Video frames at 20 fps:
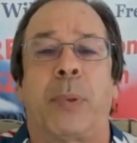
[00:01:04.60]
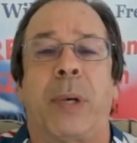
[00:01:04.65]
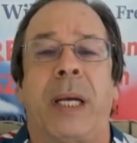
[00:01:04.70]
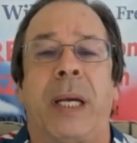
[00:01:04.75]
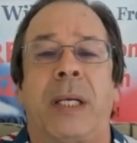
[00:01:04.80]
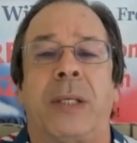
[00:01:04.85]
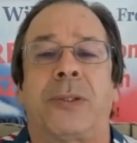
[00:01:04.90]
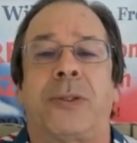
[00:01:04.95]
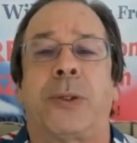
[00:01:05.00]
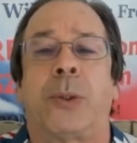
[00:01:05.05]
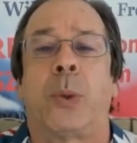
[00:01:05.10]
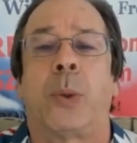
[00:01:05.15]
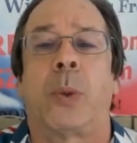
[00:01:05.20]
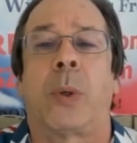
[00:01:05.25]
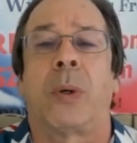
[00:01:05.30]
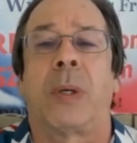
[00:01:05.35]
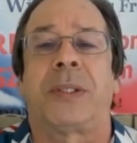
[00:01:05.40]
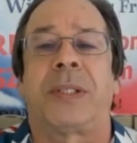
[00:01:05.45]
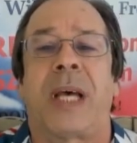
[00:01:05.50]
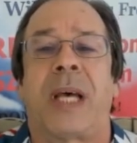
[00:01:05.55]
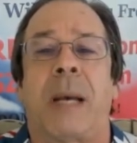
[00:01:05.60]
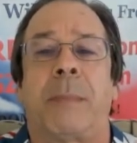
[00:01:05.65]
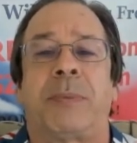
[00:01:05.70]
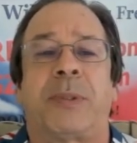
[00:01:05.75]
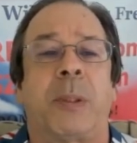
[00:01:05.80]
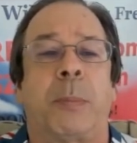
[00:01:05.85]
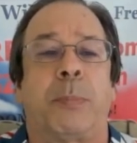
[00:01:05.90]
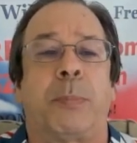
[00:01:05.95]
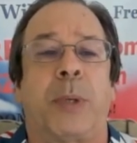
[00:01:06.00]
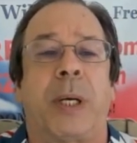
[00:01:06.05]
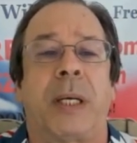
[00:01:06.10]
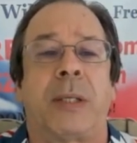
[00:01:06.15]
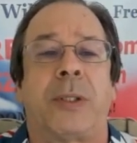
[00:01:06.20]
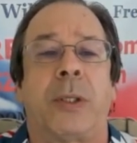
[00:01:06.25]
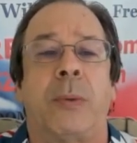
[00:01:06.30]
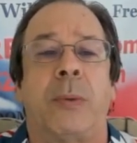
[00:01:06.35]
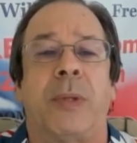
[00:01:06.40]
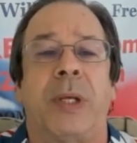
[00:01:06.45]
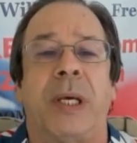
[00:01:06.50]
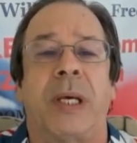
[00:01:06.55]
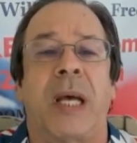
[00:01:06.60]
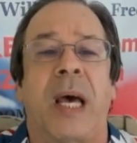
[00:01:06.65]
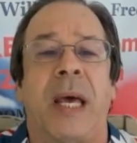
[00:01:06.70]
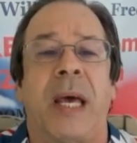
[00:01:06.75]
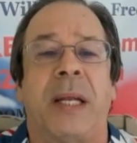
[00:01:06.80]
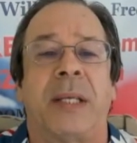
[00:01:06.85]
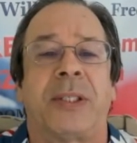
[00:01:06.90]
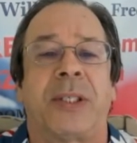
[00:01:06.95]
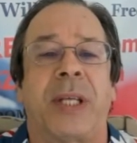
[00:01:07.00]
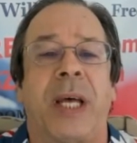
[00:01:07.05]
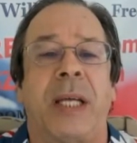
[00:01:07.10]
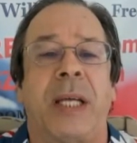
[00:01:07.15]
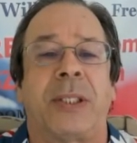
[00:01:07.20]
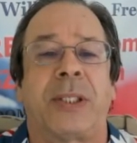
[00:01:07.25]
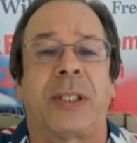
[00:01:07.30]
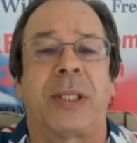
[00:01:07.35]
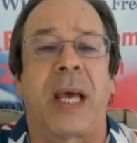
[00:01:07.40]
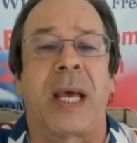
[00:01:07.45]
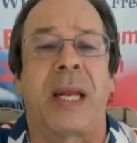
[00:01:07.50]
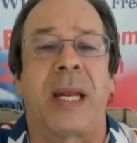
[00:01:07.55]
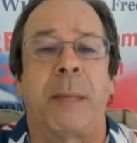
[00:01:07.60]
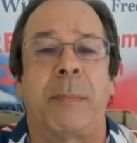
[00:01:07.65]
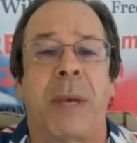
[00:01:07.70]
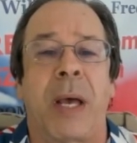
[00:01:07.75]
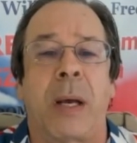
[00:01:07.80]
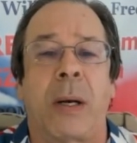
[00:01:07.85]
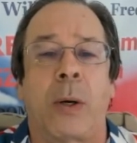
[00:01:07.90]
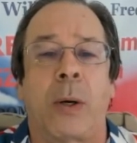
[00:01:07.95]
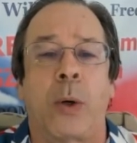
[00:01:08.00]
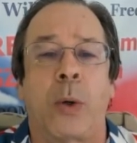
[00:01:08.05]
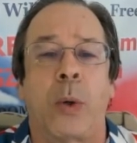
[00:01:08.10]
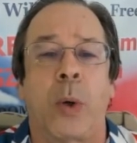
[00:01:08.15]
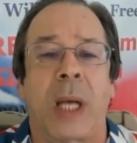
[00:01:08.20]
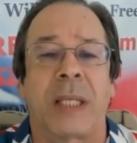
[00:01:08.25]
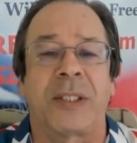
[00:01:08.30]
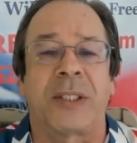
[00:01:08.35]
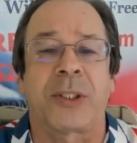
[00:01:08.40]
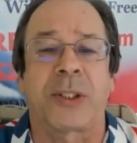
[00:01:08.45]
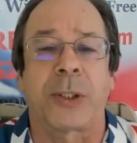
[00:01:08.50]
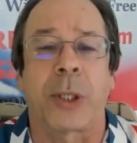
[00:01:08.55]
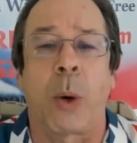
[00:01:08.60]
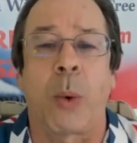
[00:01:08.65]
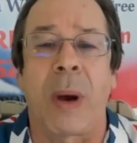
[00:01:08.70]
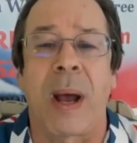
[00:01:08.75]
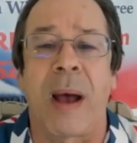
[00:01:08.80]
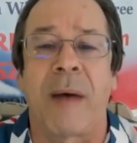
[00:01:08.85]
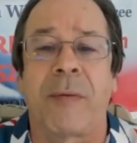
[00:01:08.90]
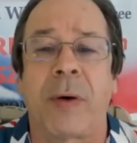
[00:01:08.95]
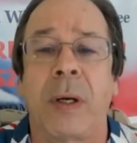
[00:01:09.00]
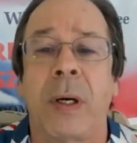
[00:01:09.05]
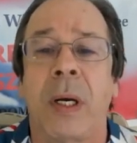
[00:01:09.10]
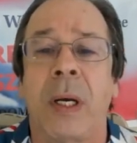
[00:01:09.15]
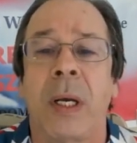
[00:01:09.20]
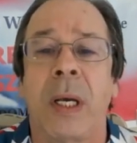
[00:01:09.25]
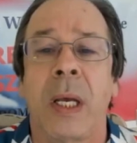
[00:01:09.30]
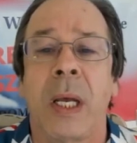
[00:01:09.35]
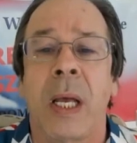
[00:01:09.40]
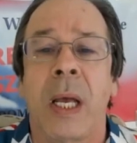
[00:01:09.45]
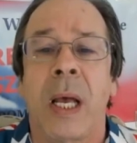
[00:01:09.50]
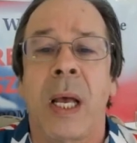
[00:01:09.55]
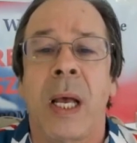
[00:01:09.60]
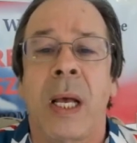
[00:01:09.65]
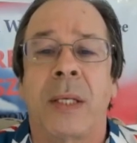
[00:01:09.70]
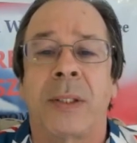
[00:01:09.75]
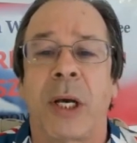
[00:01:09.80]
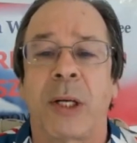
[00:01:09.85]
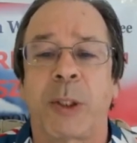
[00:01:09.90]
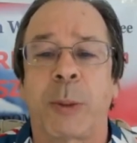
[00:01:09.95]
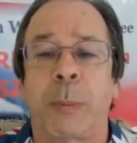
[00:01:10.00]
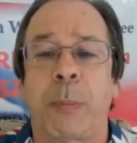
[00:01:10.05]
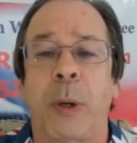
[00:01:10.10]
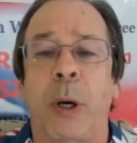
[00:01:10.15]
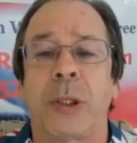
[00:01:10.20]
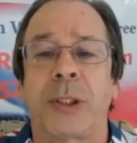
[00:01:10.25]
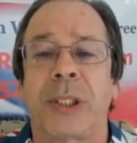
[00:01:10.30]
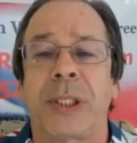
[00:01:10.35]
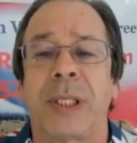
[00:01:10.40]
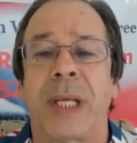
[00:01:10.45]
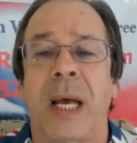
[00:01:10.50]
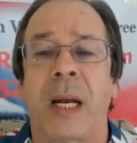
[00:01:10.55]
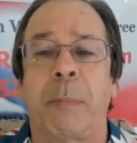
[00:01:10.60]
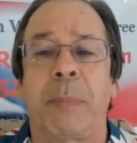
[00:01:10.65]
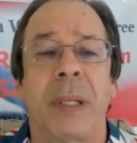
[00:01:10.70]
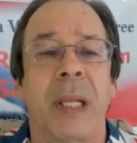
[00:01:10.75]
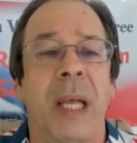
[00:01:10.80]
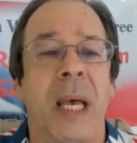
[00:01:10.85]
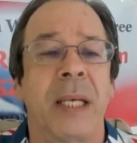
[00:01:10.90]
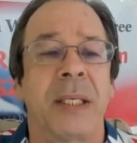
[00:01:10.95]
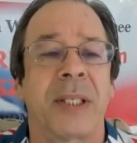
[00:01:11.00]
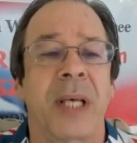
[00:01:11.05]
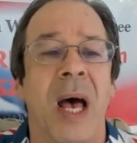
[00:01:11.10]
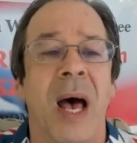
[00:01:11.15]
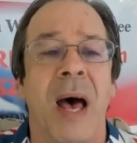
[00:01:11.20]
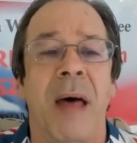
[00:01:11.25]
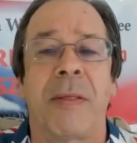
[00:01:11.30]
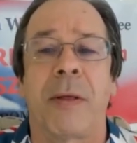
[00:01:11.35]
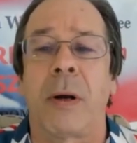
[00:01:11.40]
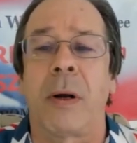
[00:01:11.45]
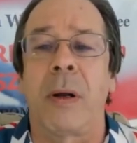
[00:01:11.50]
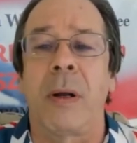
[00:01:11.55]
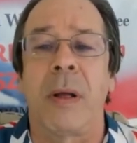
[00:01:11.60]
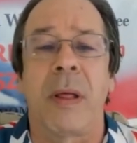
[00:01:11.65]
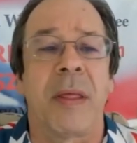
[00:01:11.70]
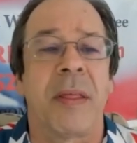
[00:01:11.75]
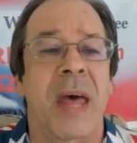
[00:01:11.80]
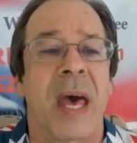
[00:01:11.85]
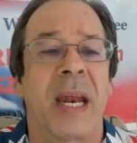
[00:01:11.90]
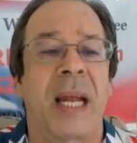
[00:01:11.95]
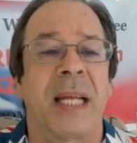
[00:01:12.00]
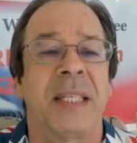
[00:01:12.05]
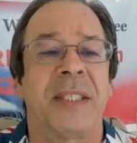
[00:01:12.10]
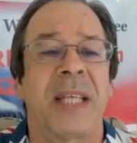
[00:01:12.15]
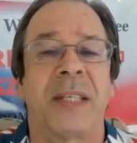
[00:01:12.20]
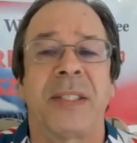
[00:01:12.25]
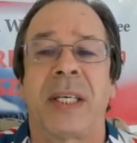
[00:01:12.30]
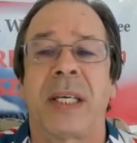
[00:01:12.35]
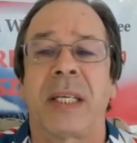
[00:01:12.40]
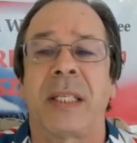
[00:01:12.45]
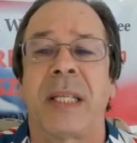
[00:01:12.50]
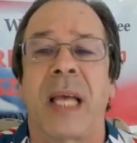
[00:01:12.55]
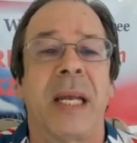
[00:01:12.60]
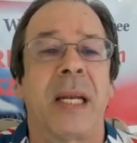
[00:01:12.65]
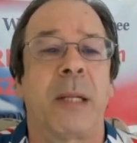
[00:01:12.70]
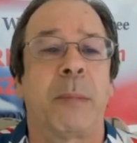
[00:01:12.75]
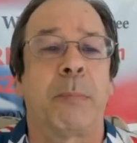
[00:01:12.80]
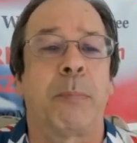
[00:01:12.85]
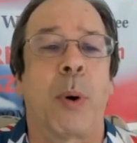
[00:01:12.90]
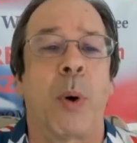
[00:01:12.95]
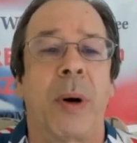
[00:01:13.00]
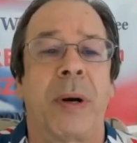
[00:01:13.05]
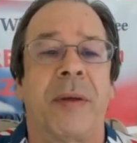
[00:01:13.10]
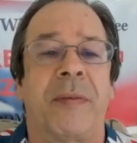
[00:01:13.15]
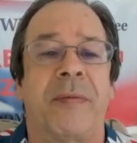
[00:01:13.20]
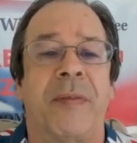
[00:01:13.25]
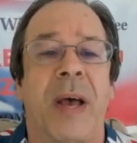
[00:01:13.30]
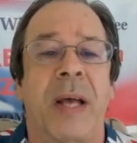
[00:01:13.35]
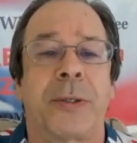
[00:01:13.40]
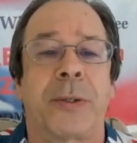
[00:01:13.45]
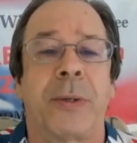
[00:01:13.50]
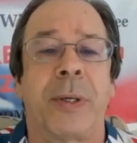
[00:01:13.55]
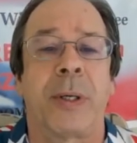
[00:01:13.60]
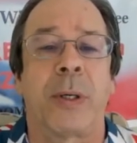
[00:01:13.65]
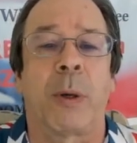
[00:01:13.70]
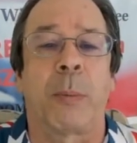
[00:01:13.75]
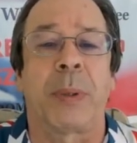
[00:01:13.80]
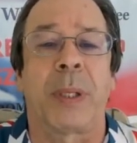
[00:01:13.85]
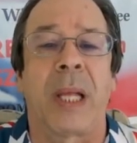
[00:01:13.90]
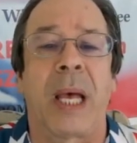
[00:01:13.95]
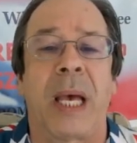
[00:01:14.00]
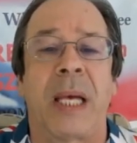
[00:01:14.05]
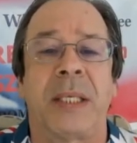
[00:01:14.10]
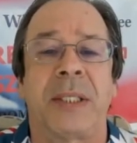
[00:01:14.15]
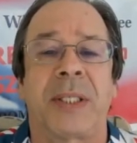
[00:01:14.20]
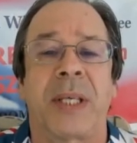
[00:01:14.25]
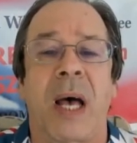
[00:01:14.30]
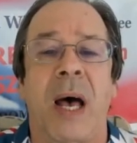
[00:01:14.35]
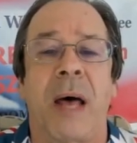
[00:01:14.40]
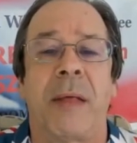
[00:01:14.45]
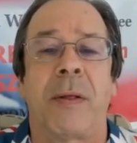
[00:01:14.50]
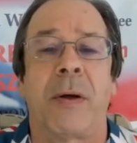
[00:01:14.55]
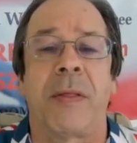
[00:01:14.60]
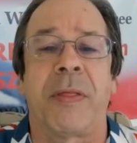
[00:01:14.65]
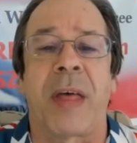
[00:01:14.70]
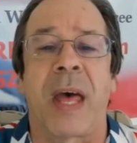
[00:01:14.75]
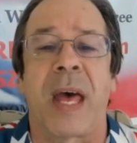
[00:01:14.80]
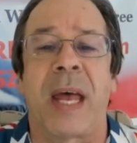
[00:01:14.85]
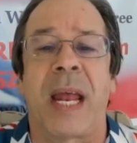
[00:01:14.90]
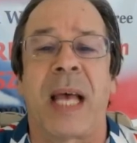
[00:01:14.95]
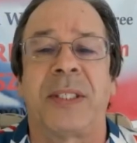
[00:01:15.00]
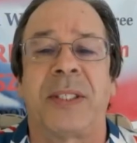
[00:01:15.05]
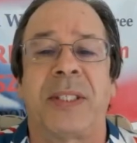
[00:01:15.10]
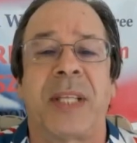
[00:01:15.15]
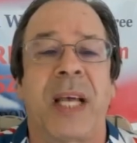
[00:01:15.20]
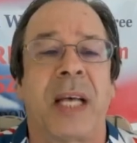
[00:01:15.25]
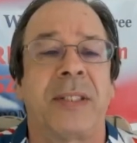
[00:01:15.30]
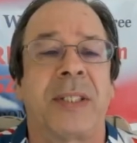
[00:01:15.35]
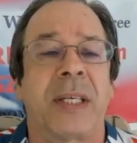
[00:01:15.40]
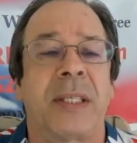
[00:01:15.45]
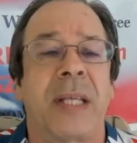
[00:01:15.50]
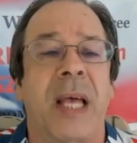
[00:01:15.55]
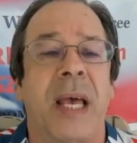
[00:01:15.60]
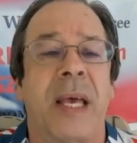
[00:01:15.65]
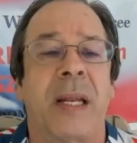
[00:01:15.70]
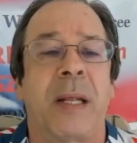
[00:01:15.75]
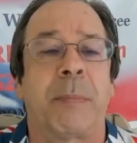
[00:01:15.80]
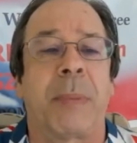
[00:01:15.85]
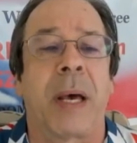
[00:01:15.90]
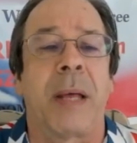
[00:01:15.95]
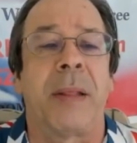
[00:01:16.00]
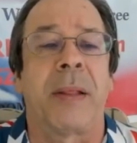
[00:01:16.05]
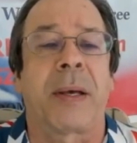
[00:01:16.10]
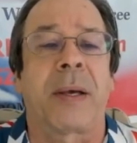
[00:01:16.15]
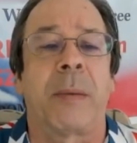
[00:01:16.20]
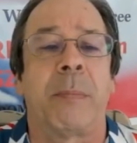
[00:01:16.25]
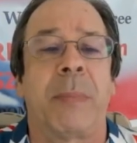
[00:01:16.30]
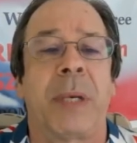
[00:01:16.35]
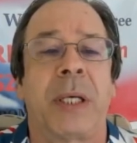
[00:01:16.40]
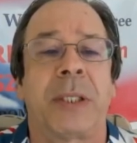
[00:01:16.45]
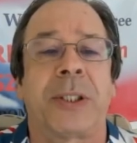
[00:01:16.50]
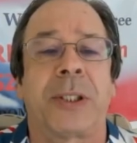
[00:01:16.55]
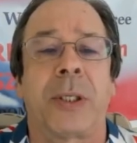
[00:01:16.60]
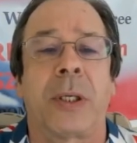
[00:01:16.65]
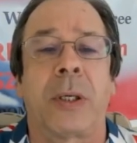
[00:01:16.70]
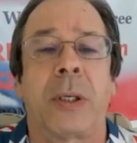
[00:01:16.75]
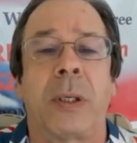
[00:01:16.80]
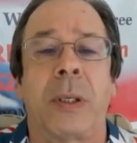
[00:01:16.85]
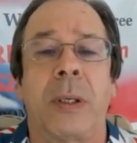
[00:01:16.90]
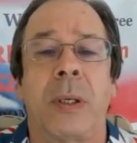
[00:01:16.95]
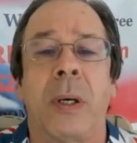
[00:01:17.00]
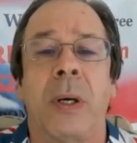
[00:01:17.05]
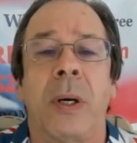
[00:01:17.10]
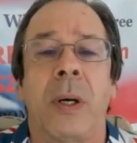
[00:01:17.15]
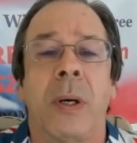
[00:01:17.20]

brings to or attempts to bring to the United States in any manner whatsoever such person at a place other than a designated port of entry or place other than as designated by the commissioner,